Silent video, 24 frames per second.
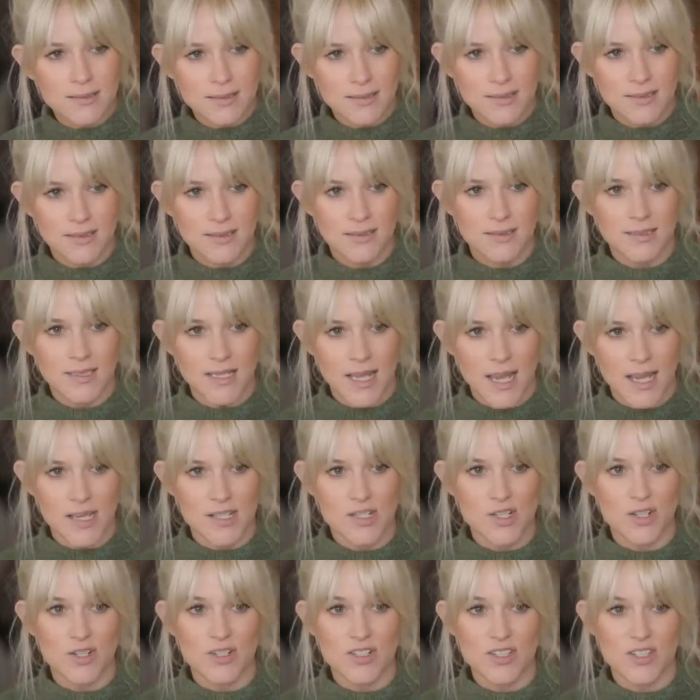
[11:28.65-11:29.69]
Okay. Yeah, he
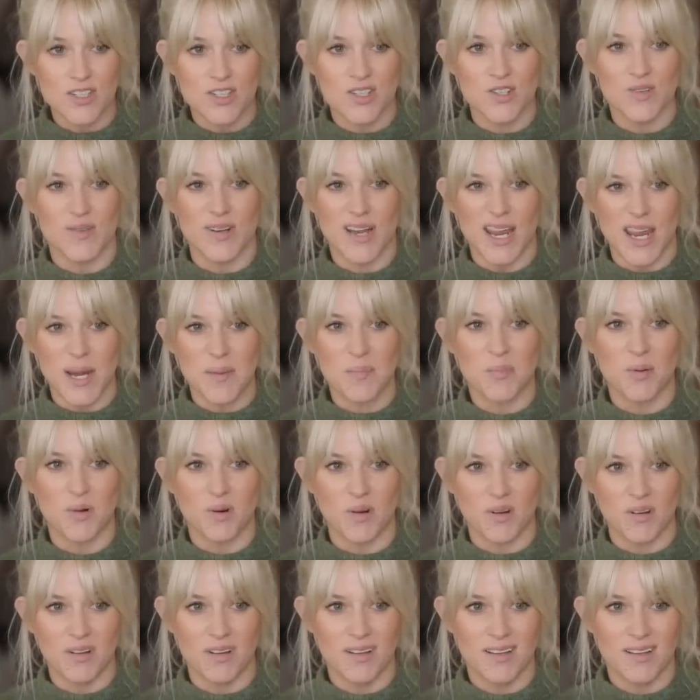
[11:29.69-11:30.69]
turns two in wow.